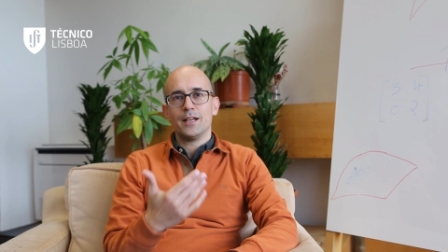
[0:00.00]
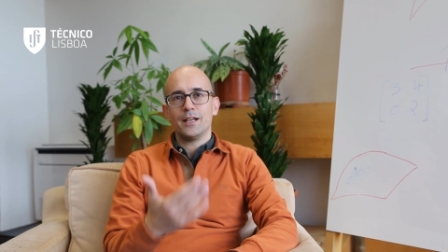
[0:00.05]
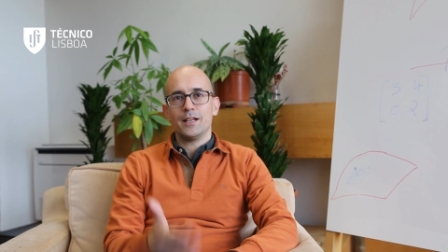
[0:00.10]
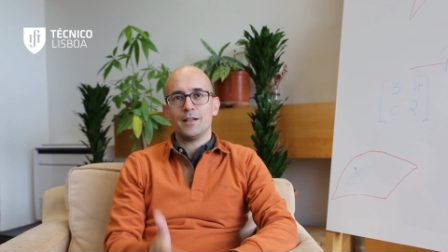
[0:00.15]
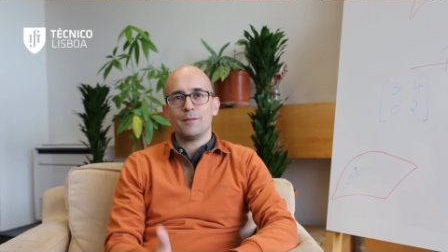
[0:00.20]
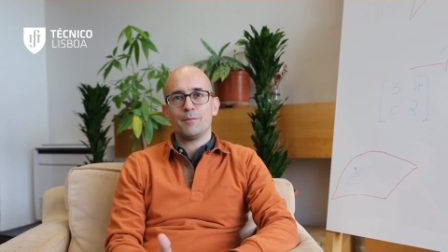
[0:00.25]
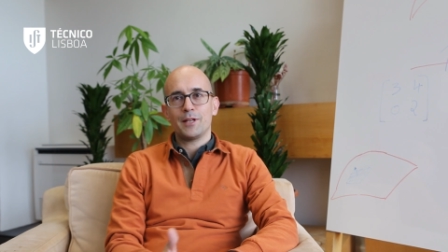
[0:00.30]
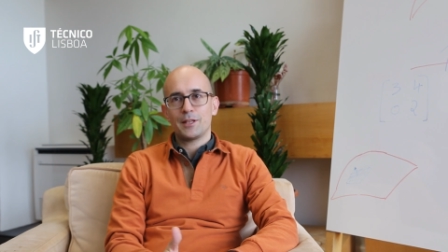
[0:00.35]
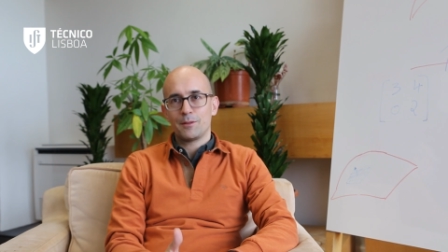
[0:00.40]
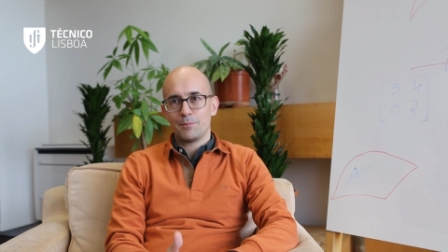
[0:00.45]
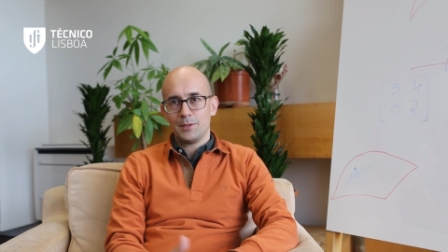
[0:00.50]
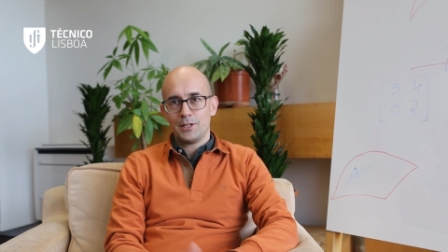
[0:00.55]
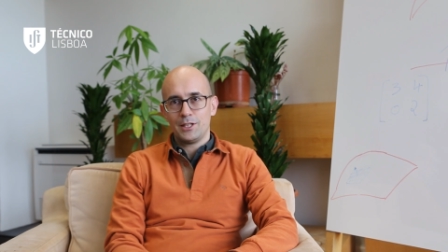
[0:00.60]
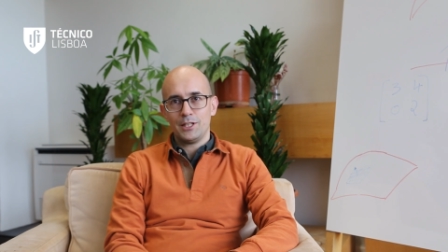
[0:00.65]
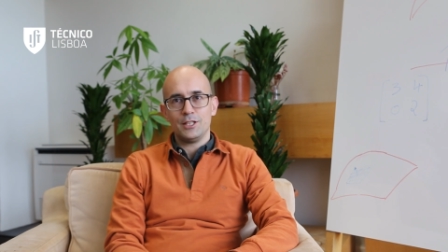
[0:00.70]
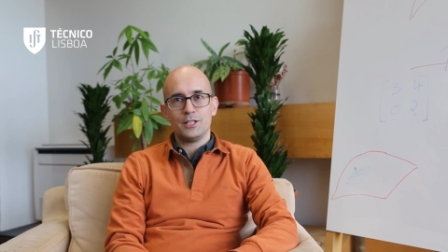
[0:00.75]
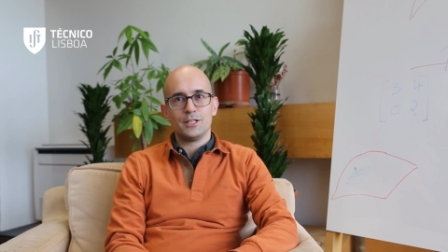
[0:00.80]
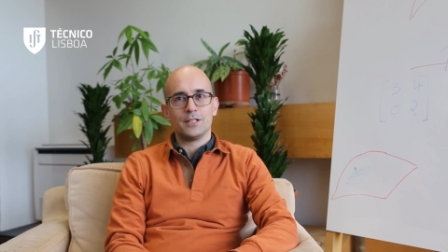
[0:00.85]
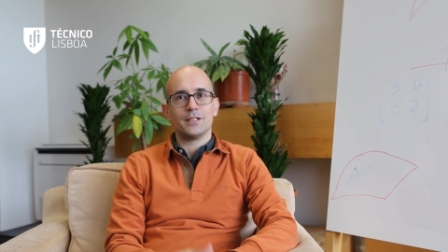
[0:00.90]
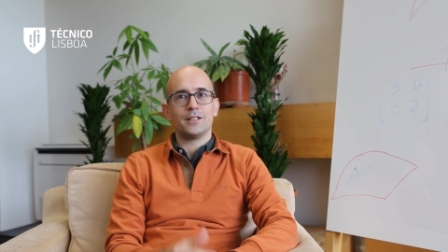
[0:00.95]
a
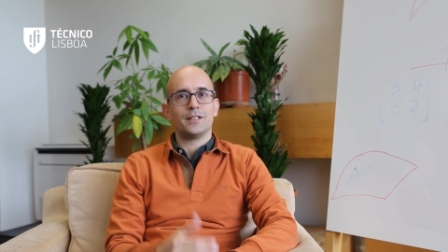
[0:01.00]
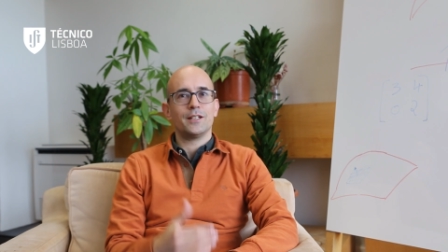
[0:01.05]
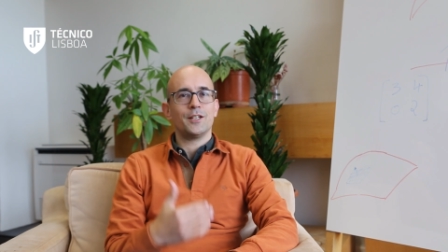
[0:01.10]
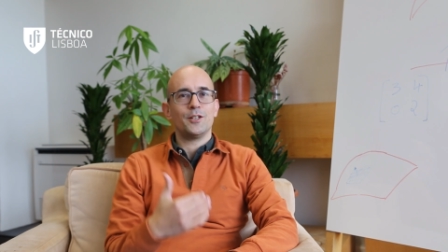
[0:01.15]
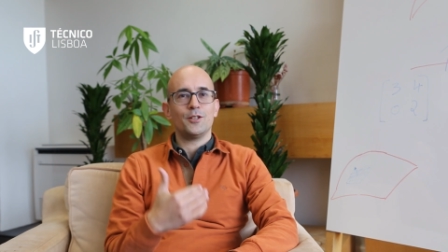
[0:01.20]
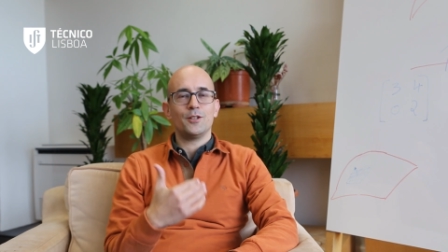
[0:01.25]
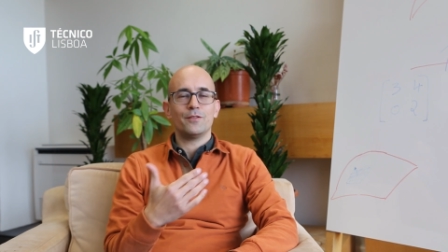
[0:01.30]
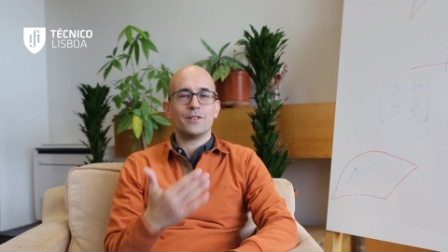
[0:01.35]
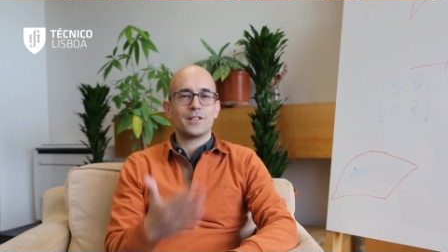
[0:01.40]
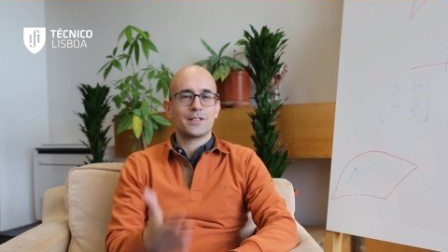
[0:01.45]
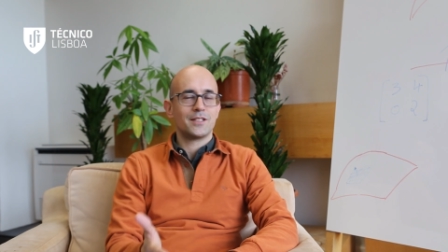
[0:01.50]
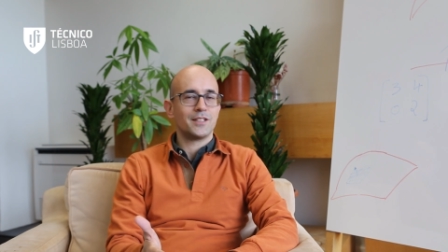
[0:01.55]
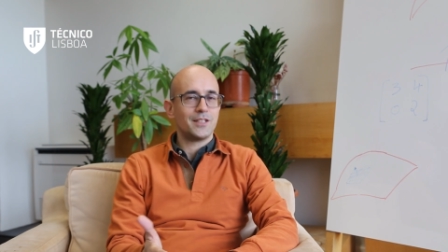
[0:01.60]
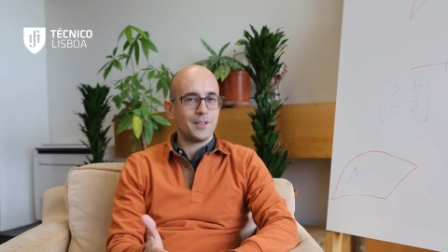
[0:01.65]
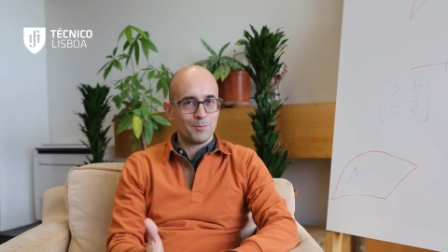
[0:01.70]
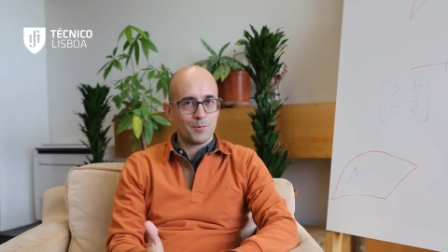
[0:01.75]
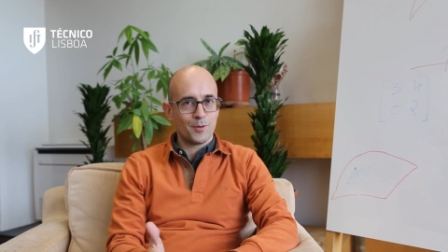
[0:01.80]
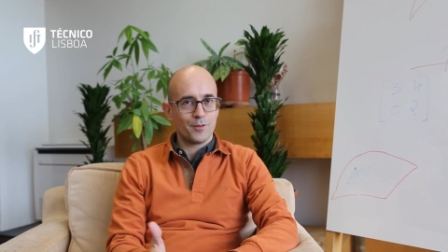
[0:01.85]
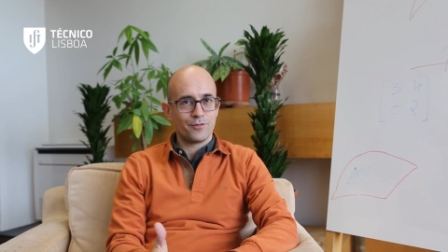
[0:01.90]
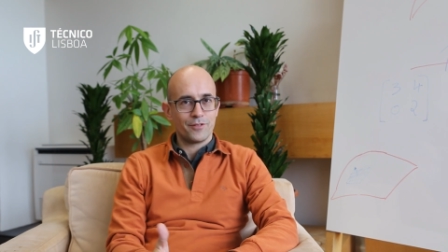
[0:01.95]
mathematician, a
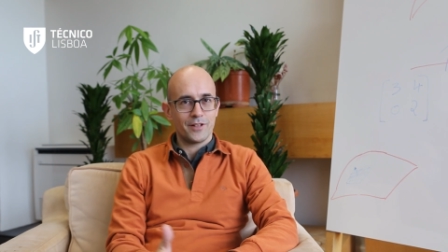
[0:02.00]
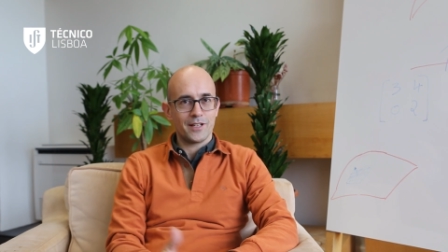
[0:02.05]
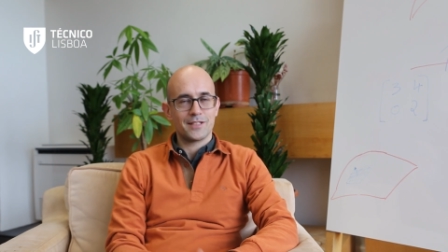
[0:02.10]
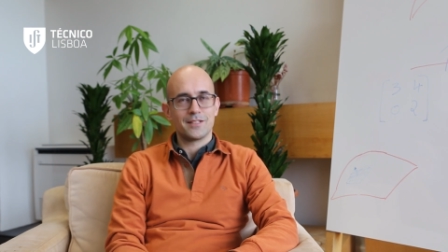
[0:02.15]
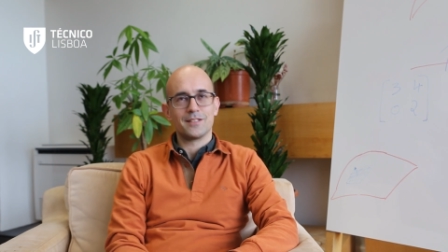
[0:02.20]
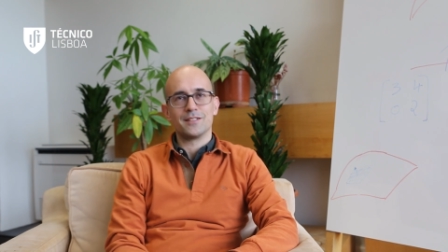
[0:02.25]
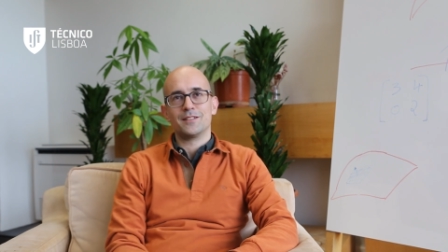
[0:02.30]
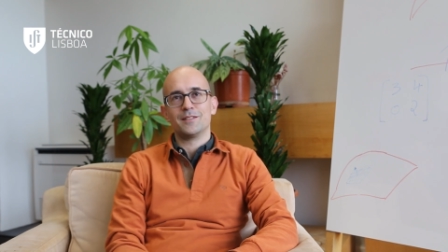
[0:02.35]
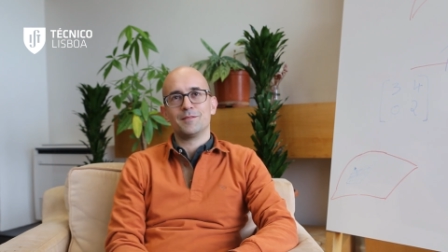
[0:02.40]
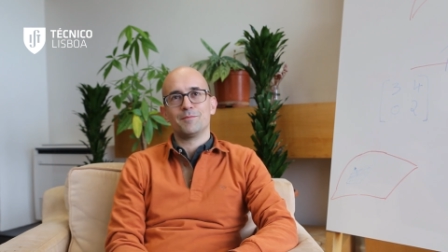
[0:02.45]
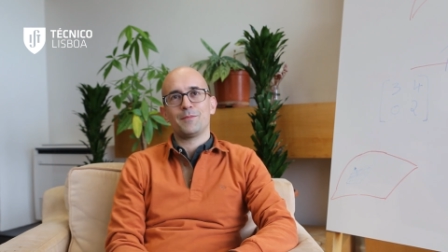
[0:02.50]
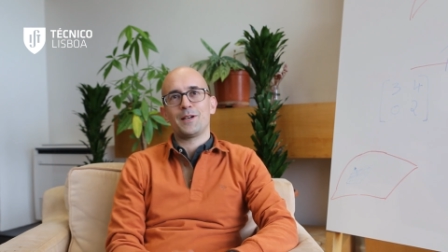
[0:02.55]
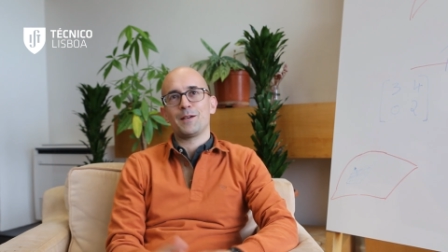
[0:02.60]
university professor.